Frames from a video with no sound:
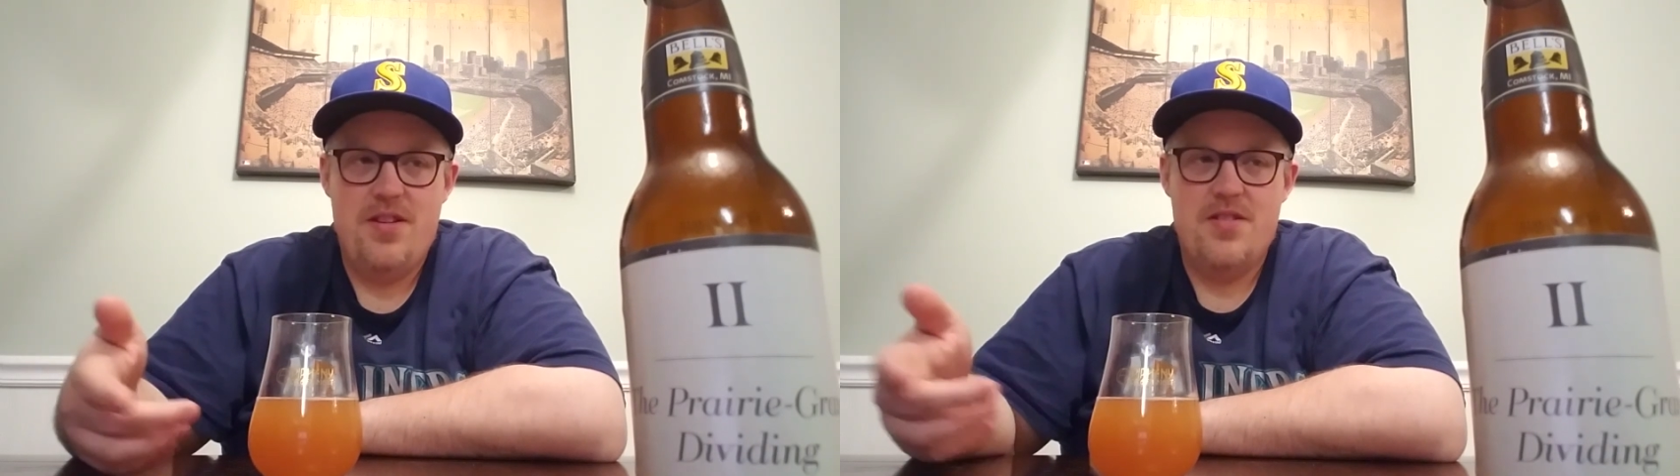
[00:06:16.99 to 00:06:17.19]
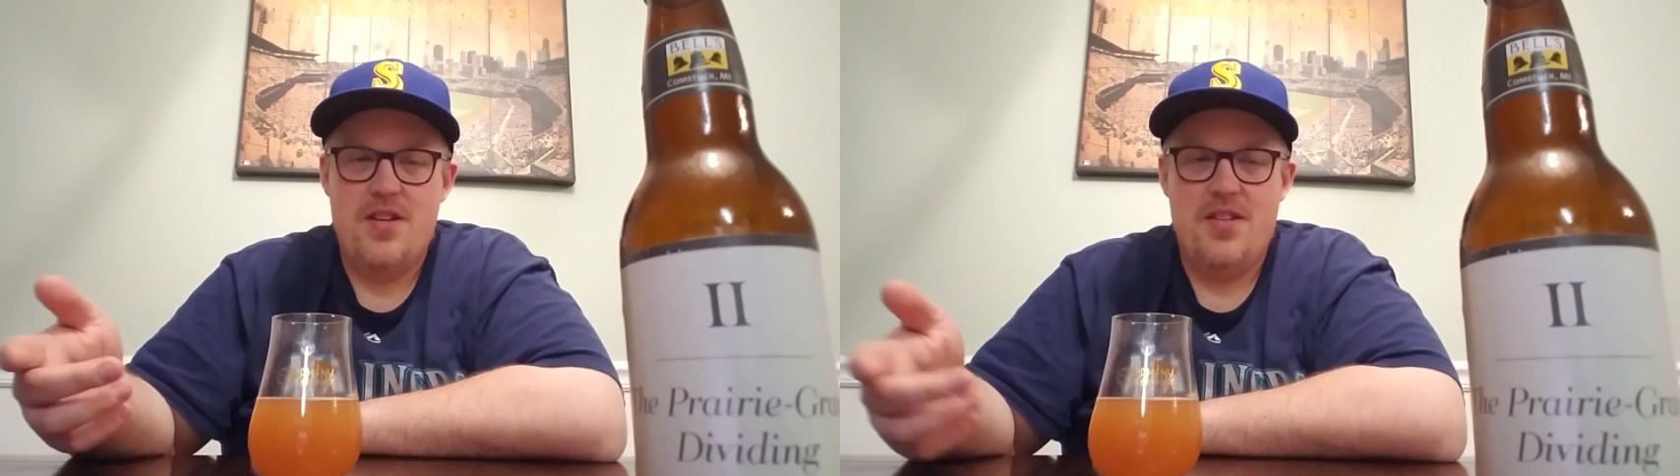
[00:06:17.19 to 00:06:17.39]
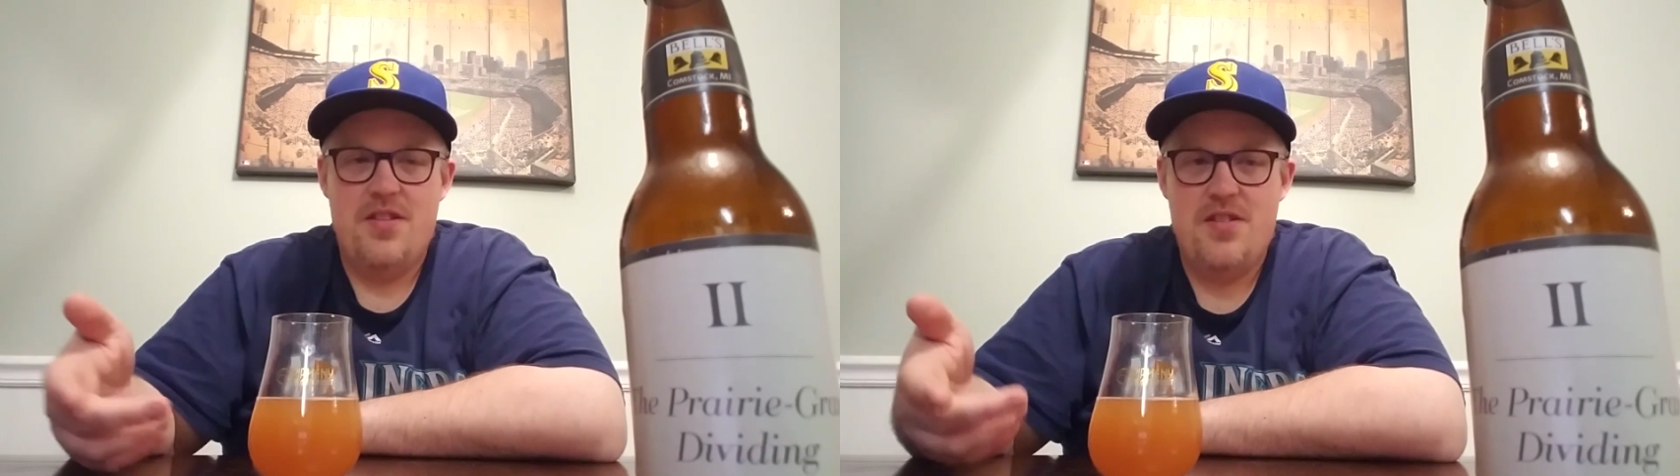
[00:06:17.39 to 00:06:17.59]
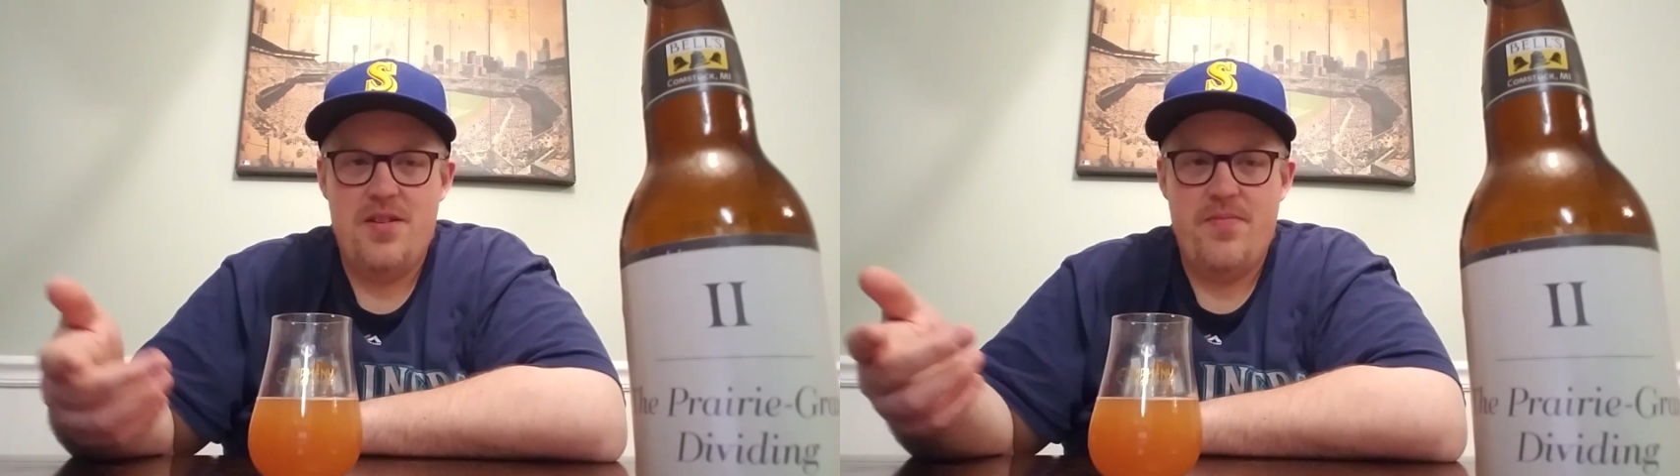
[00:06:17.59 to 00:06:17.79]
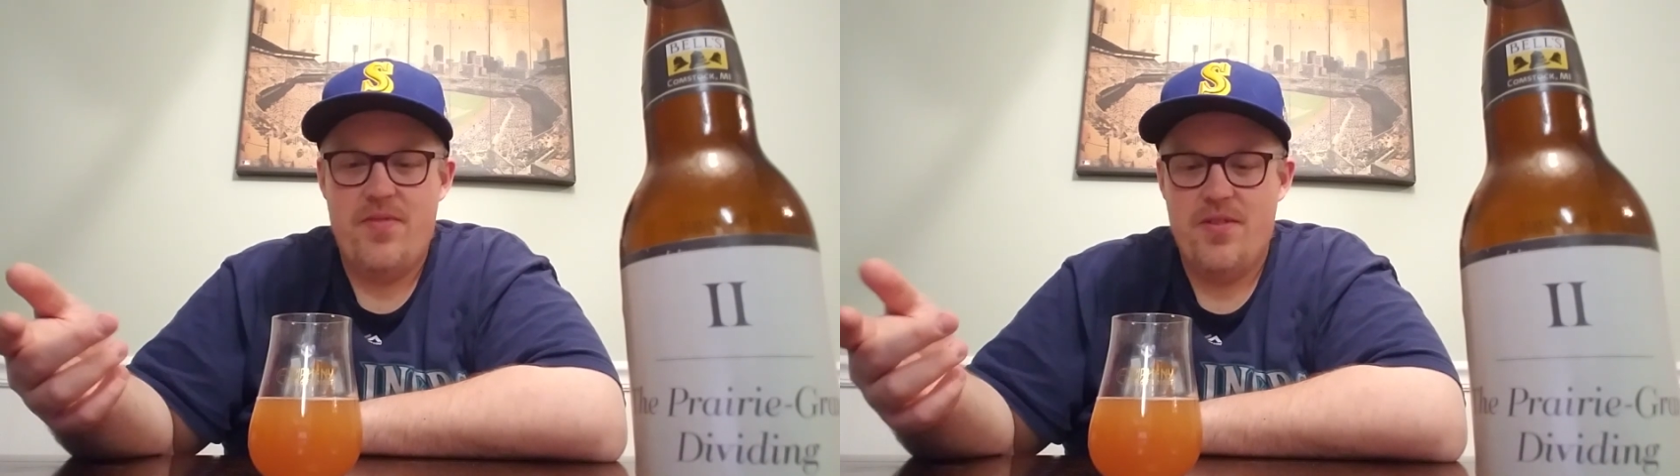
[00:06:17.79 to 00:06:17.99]
insanely
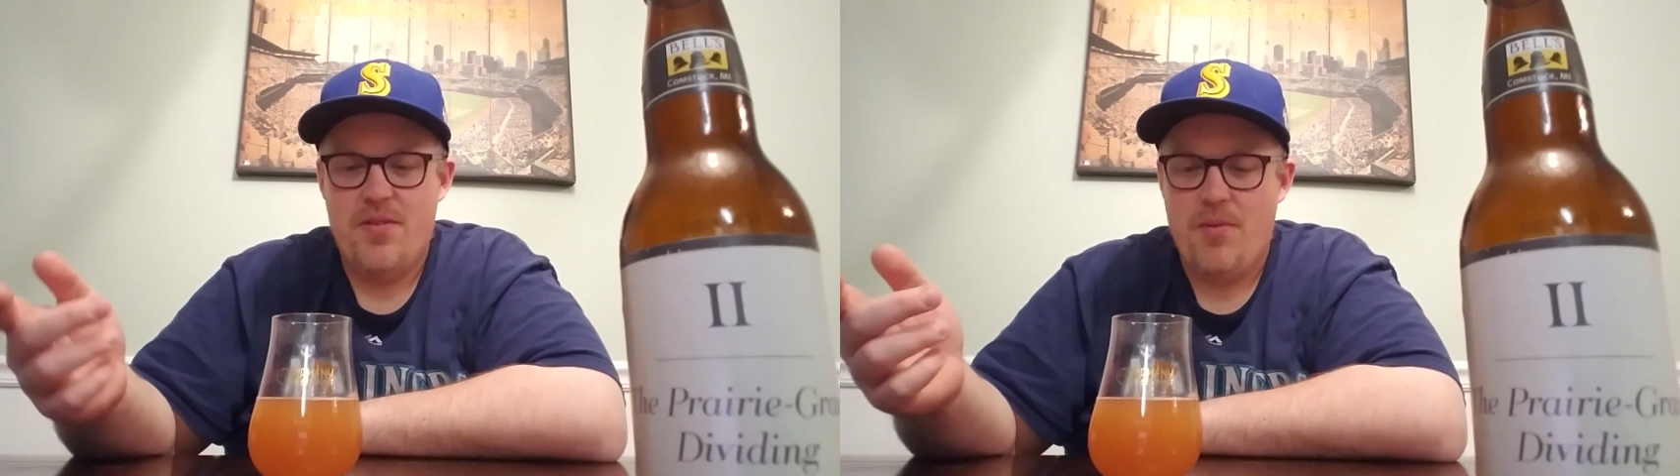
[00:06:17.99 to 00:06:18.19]
cheap for their